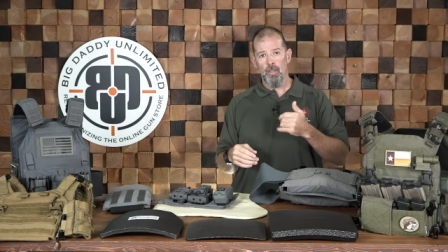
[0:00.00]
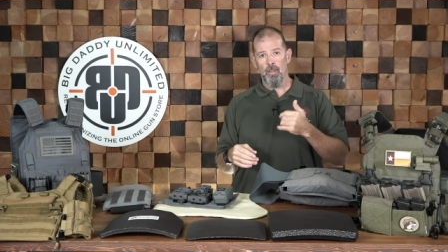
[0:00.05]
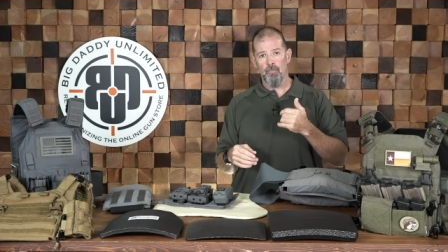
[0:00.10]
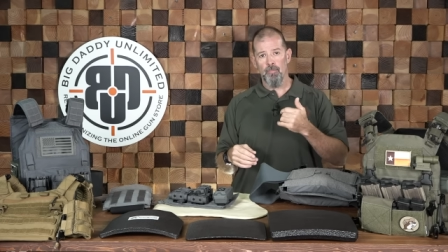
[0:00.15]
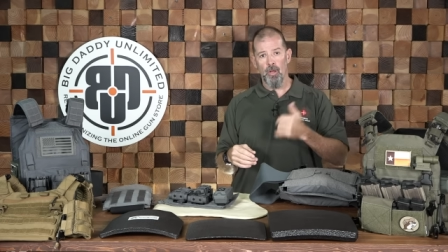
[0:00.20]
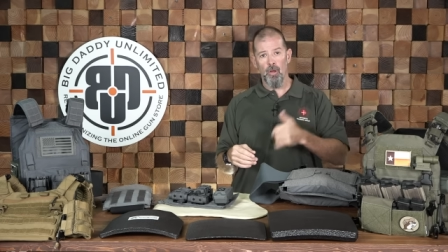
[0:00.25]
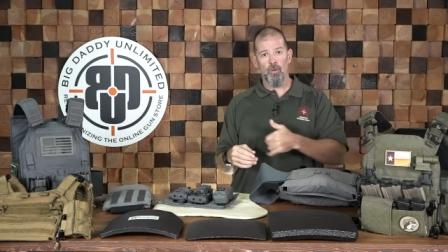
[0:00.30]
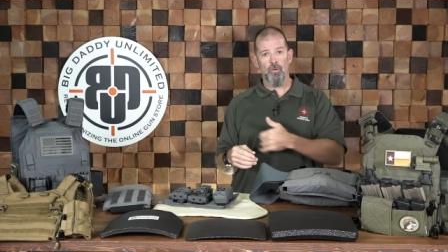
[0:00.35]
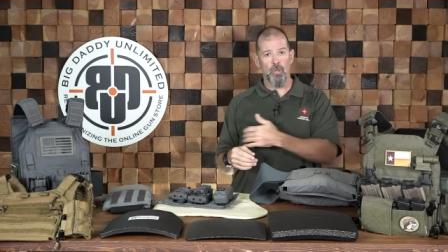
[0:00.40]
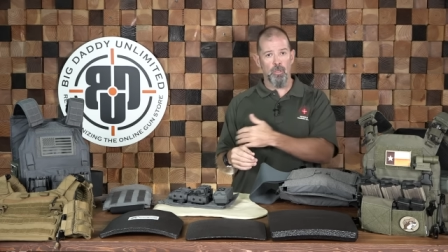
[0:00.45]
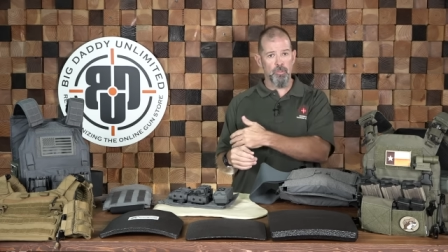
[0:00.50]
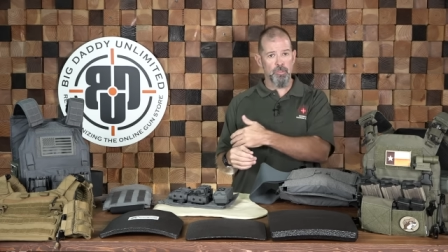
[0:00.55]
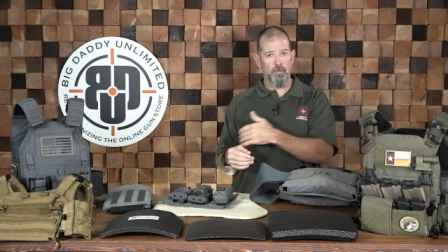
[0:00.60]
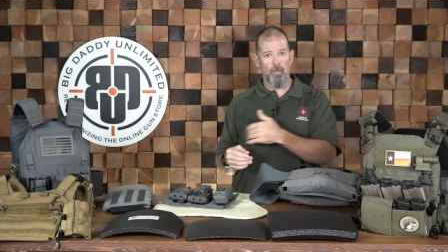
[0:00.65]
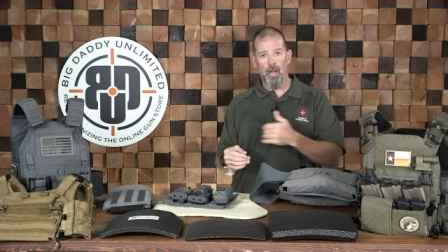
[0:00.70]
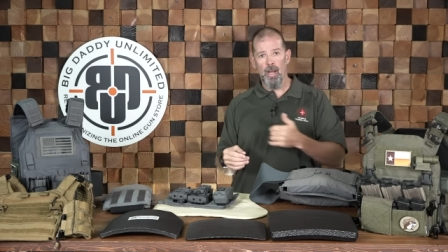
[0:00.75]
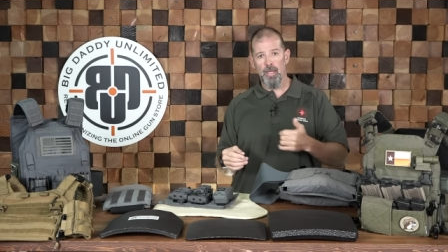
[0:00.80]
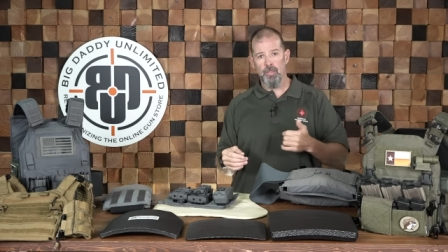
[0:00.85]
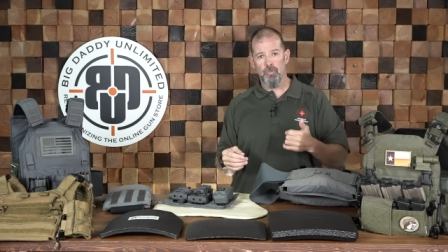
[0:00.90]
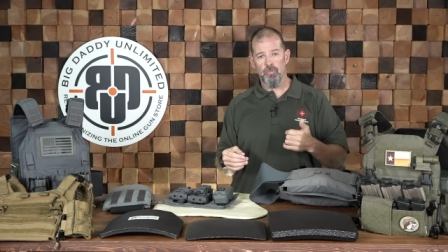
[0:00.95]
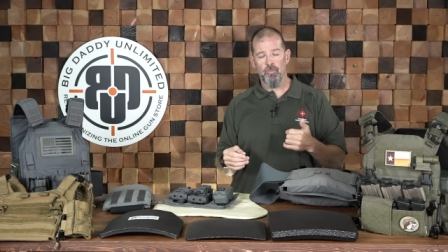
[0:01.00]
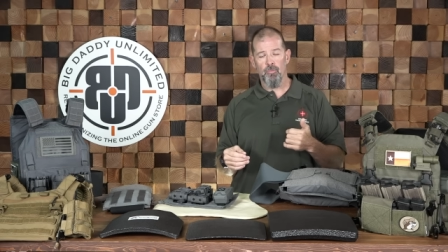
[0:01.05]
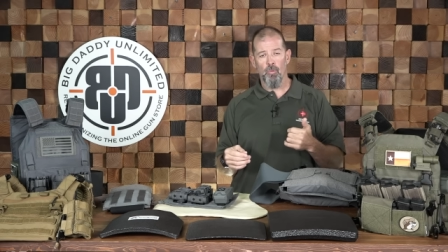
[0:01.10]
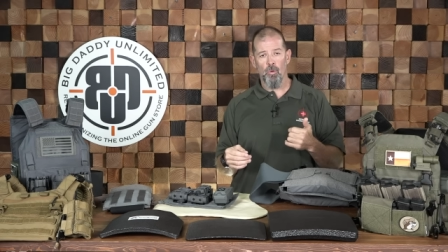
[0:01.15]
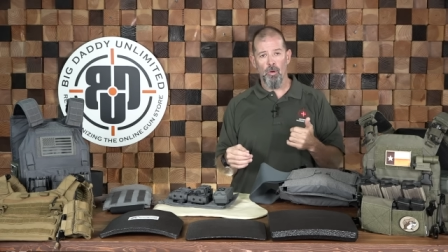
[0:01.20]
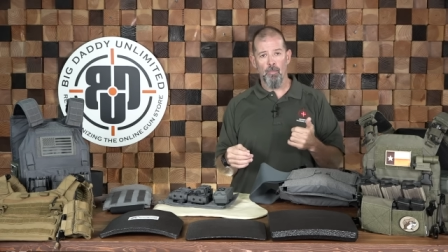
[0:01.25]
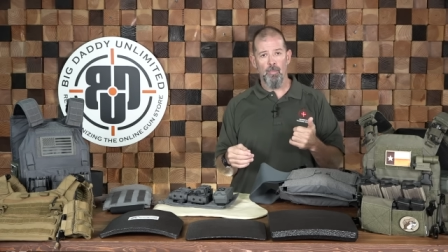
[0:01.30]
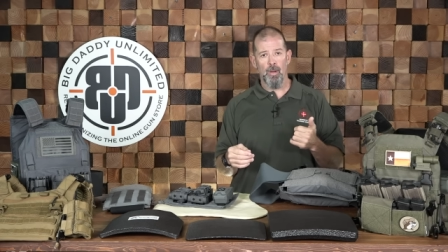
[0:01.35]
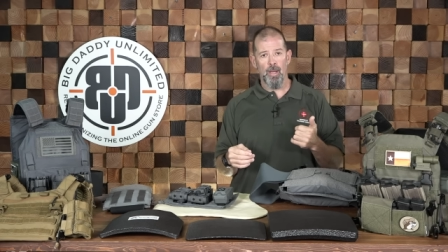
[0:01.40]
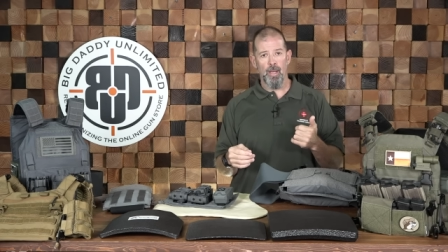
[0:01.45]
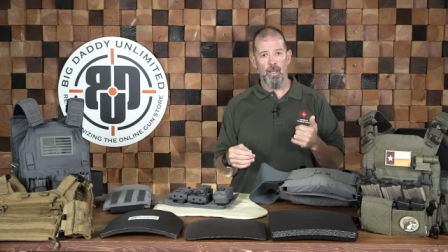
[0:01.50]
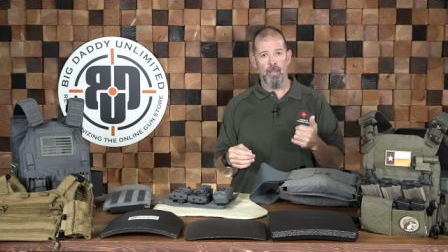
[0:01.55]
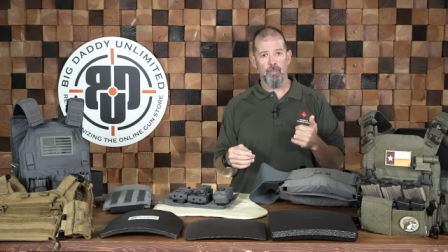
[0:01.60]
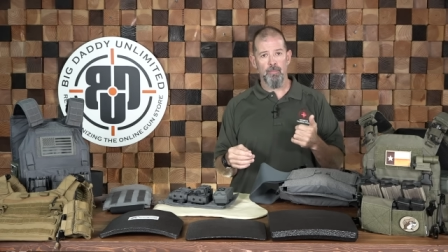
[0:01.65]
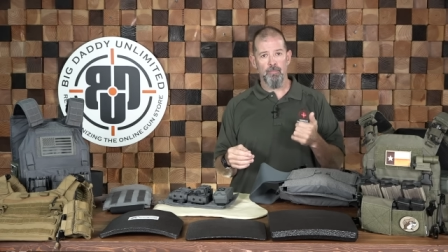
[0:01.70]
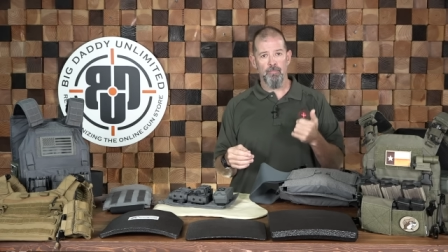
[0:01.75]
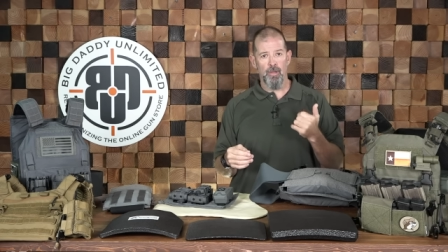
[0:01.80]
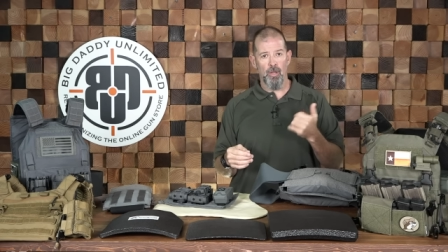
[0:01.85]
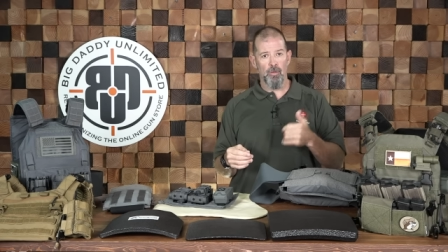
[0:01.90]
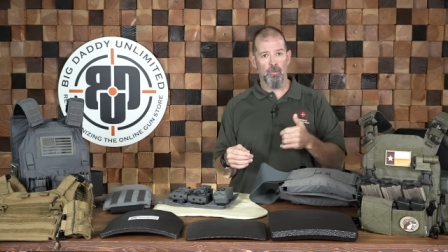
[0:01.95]
Velcro spots for my
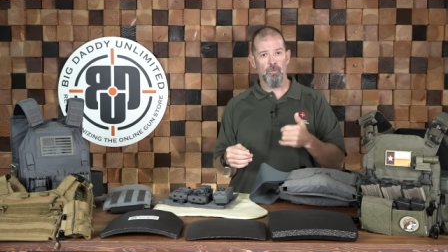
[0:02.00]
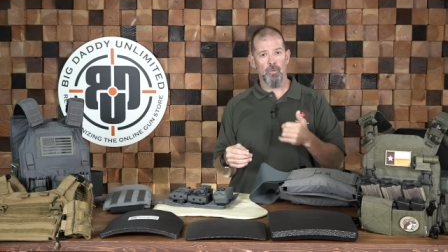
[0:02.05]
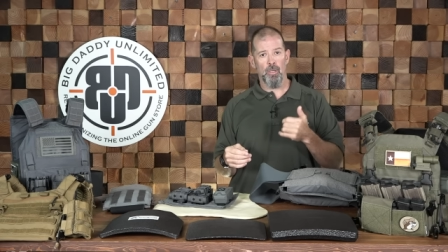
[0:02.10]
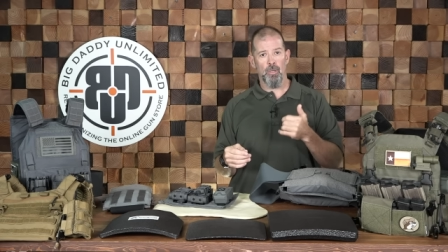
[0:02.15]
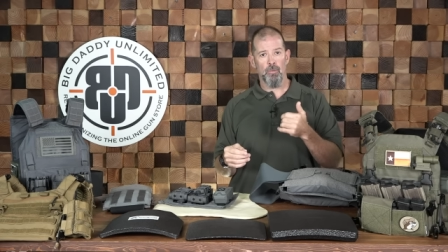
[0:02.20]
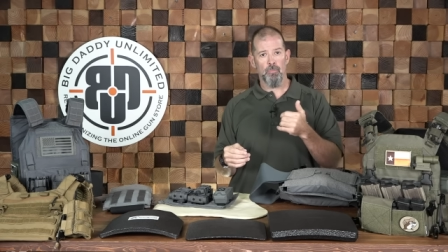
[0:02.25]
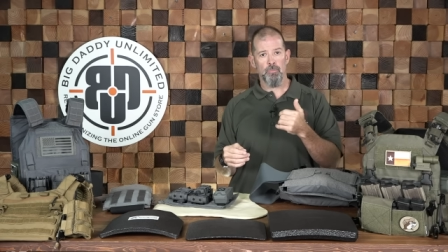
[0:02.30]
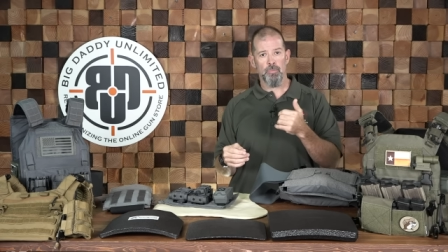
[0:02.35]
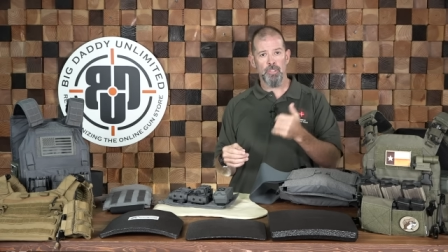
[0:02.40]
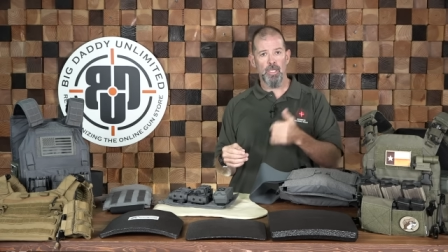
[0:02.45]
Velcro